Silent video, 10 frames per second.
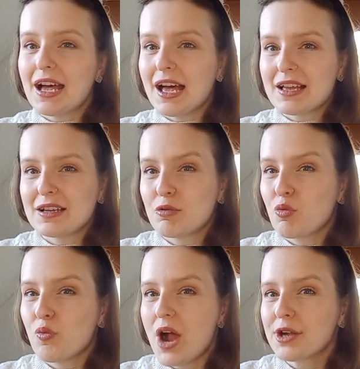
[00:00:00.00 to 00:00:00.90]
Uh,
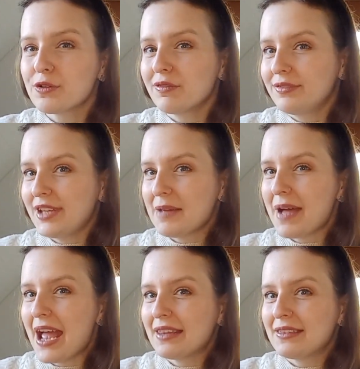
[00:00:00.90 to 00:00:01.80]
one of them
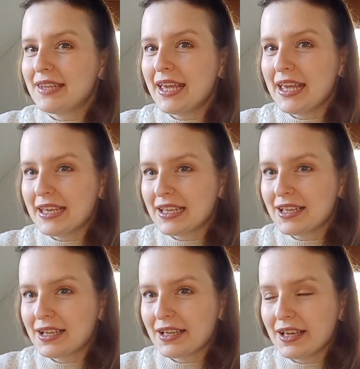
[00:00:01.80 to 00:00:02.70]
I
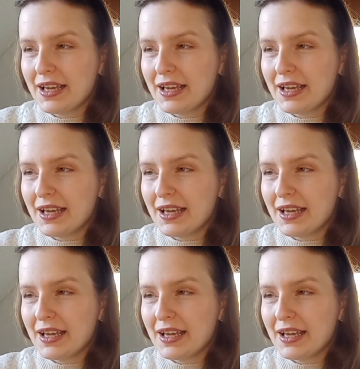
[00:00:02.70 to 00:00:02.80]
think